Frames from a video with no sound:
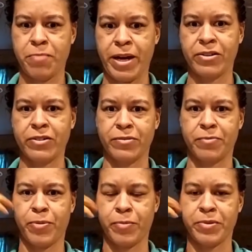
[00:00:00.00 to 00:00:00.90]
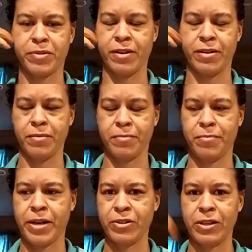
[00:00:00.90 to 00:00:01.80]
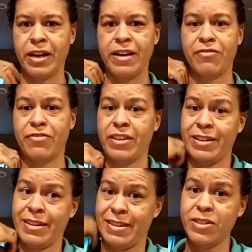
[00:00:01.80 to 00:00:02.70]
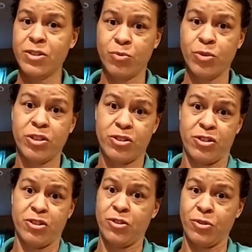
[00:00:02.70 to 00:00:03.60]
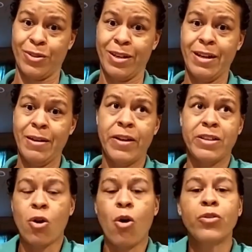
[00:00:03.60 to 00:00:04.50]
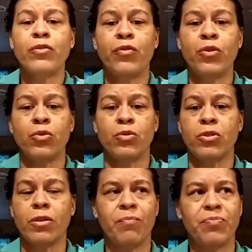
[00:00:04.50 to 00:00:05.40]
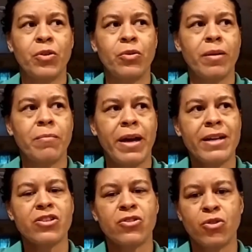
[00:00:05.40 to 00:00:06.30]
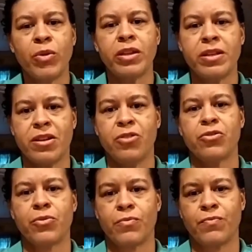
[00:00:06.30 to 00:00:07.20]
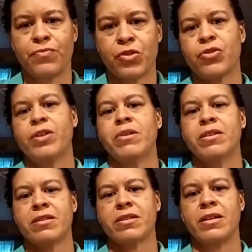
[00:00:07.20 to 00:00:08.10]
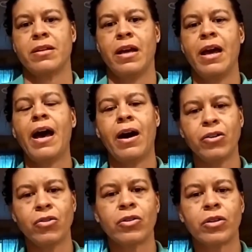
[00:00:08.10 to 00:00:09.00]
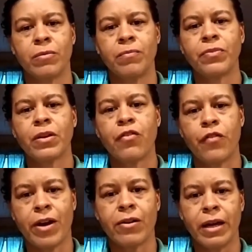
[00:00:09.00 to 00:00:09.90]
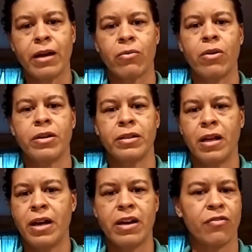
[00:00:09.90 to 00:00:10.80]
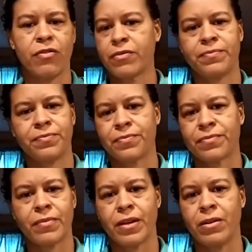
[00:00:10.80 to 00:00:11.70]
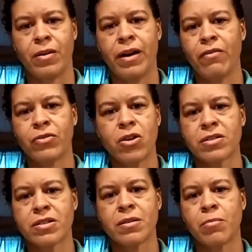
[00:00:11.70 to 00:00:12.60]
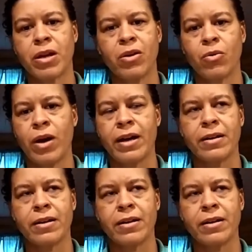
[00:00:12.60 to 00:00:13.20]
better, better life, then this is what you do. It's all in food. Imagine doing these other treatments, how you're going to fare later on in life. You know, I've talked to somebody who was